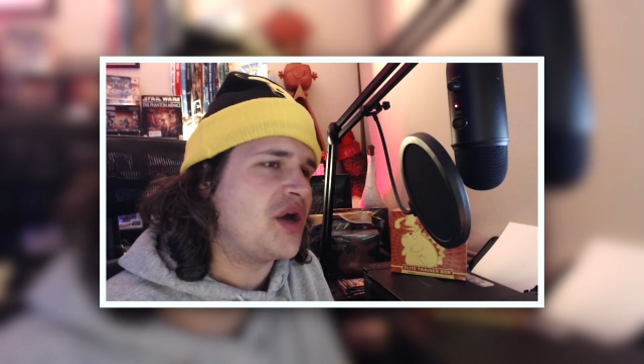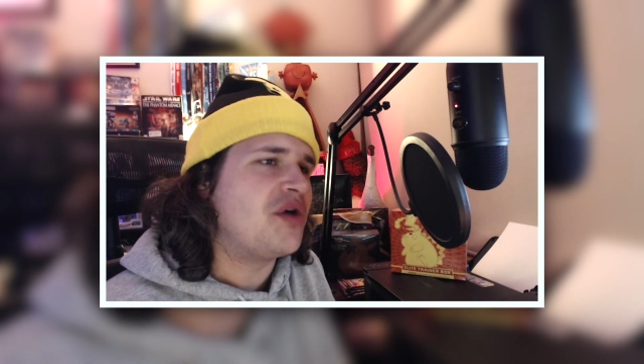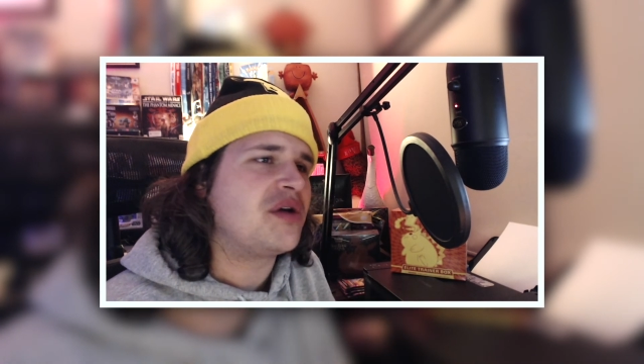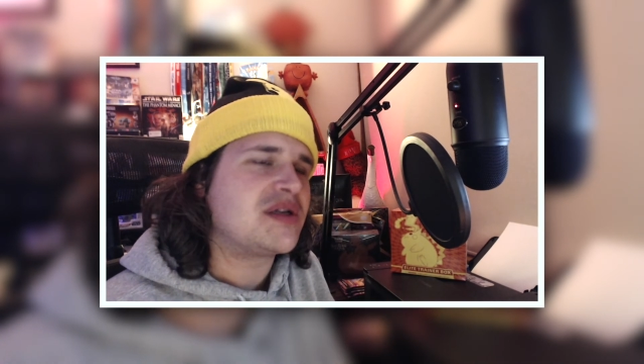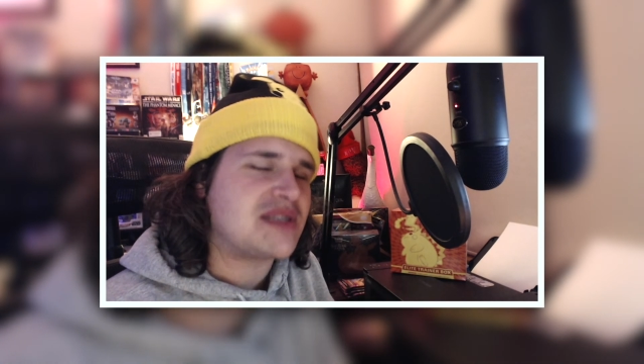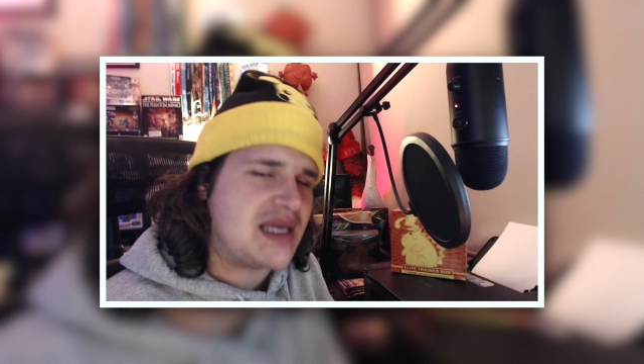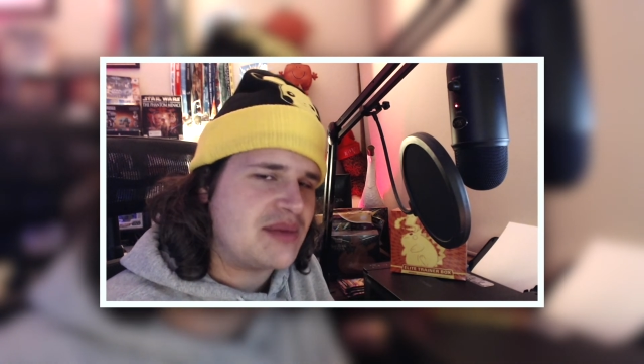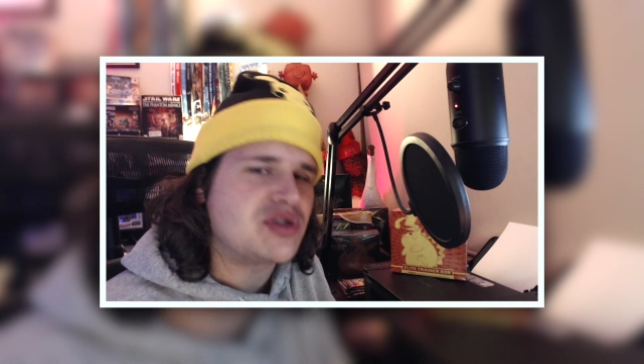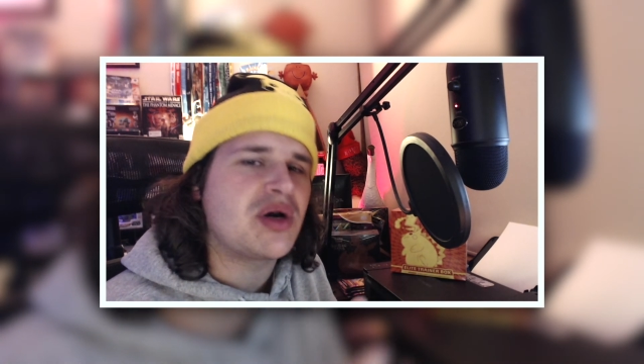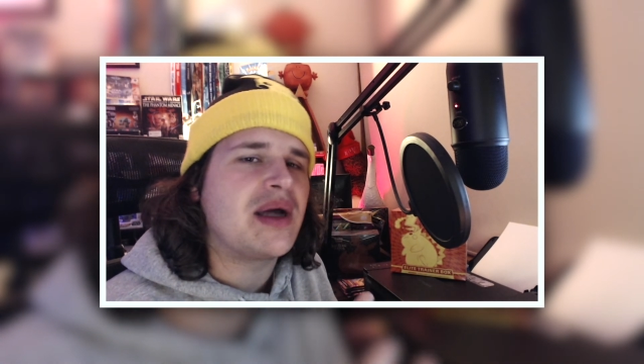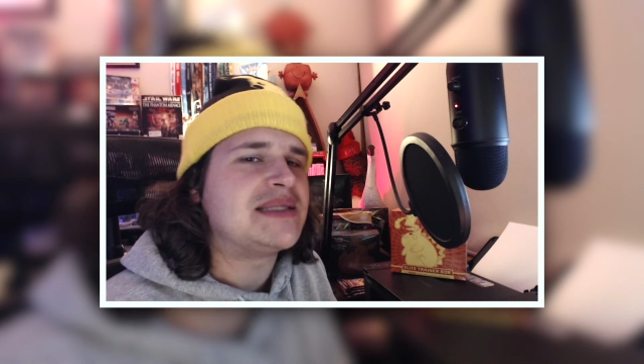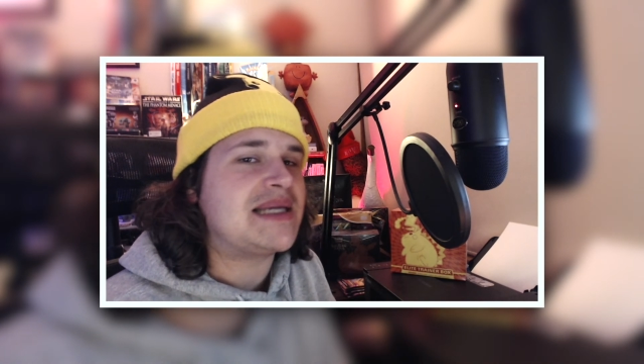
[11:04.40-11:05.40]
because I am
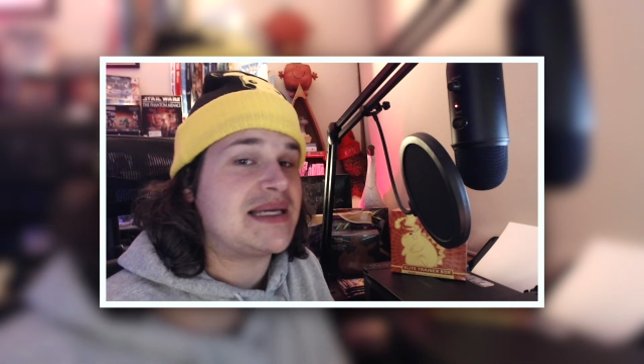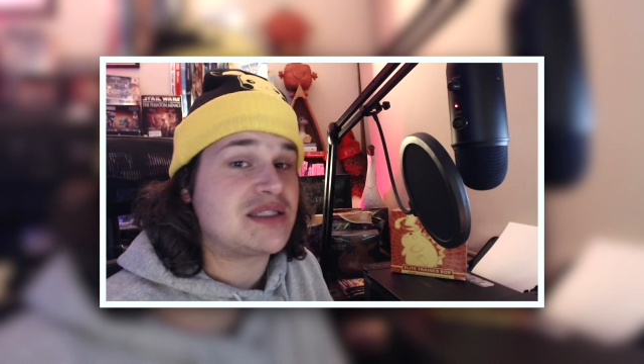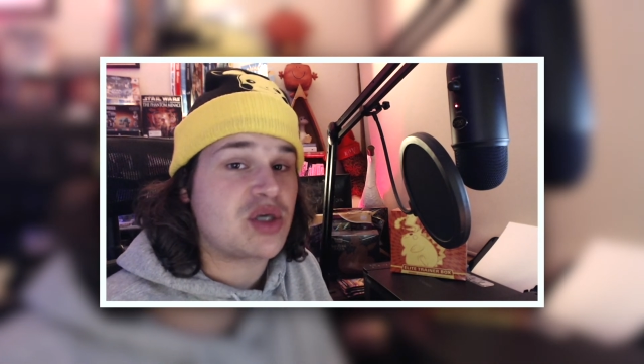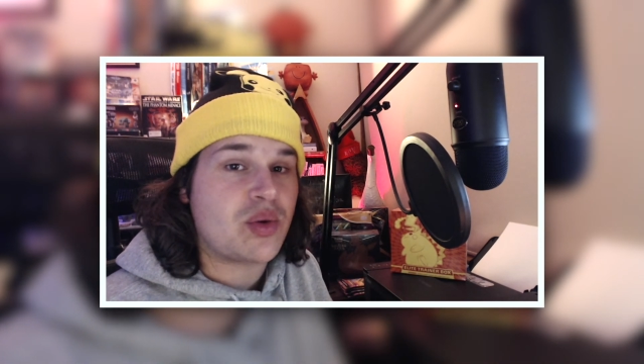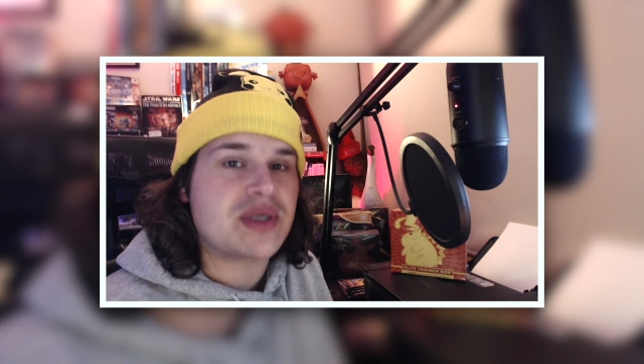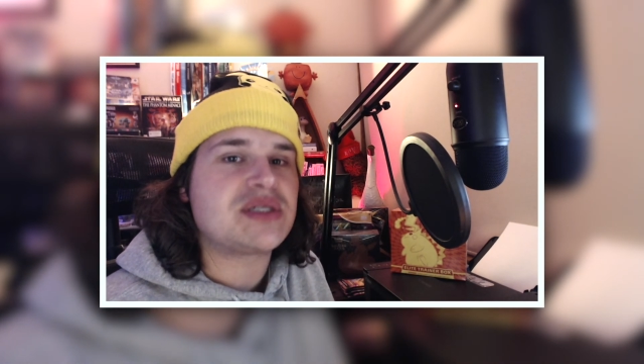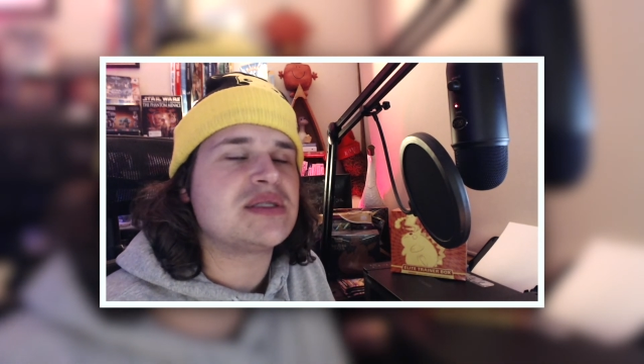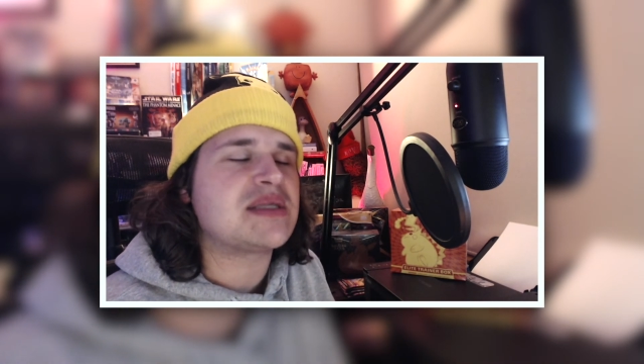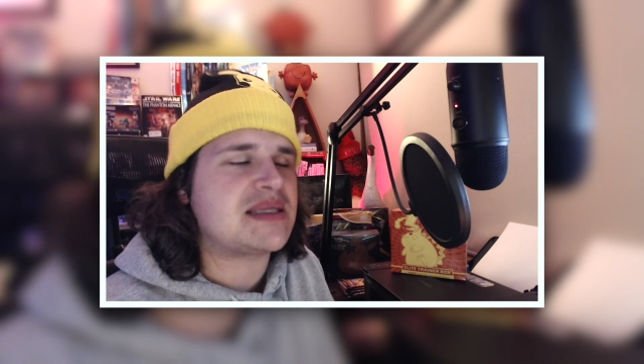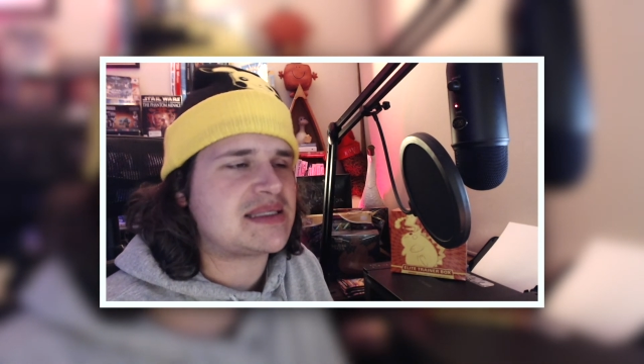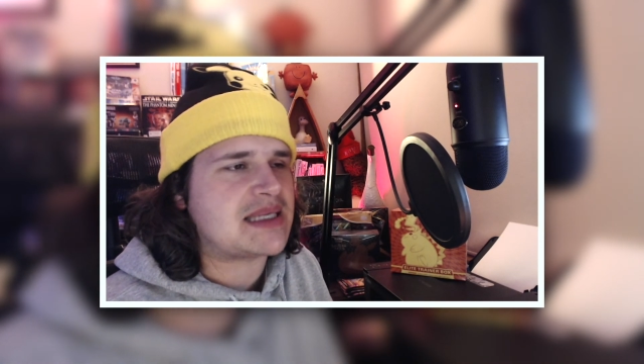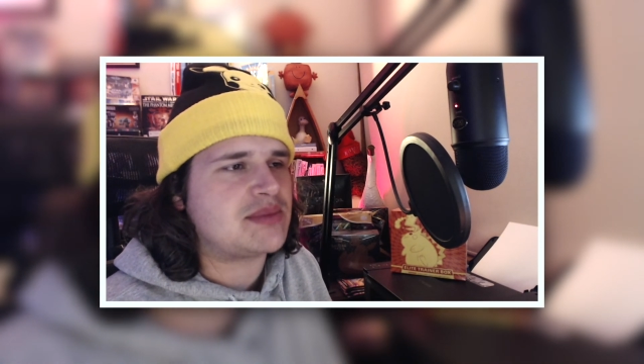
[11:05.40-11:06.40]
trying to answer questions
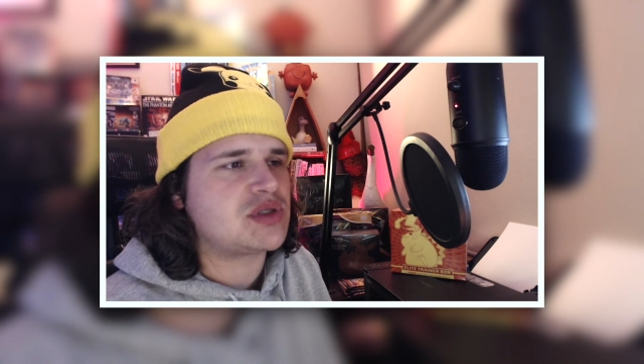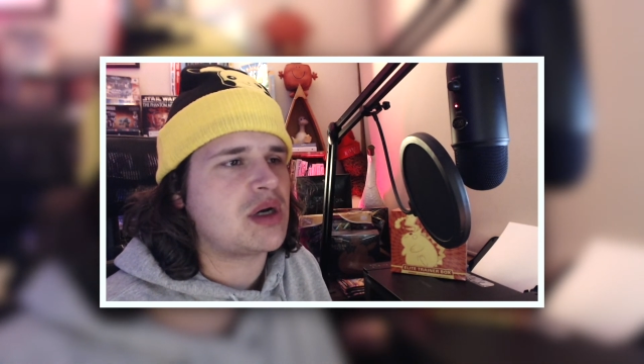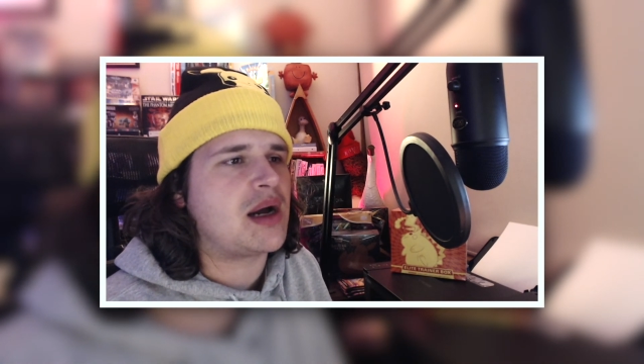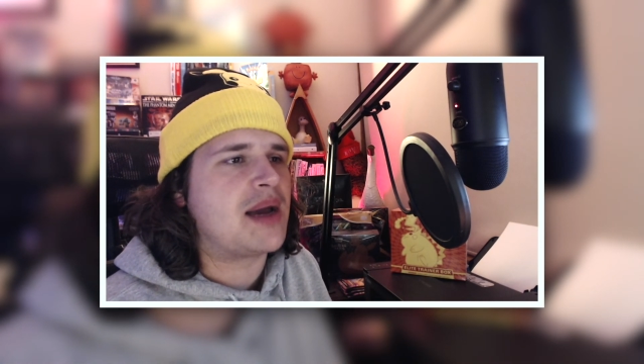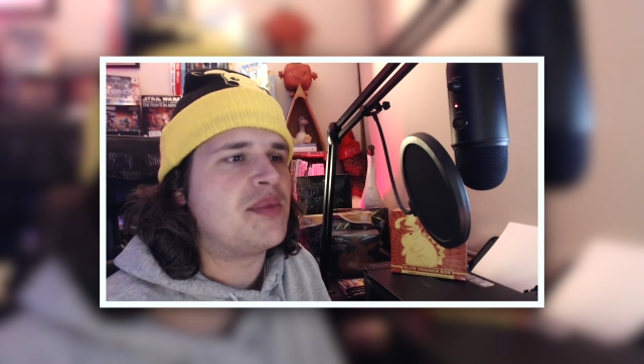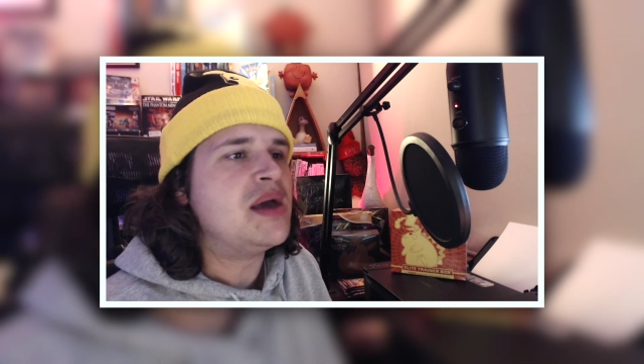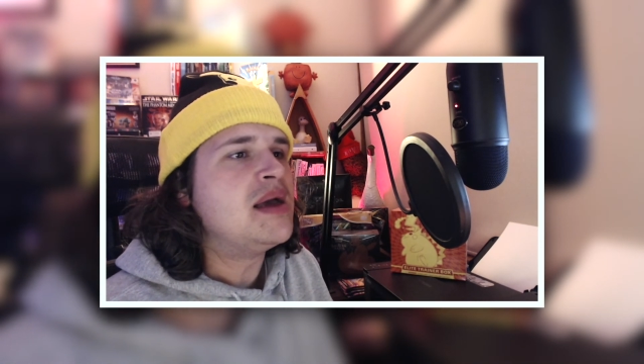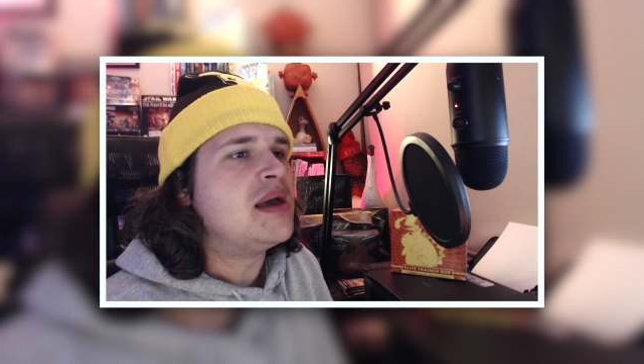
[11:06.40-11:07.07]
at the same time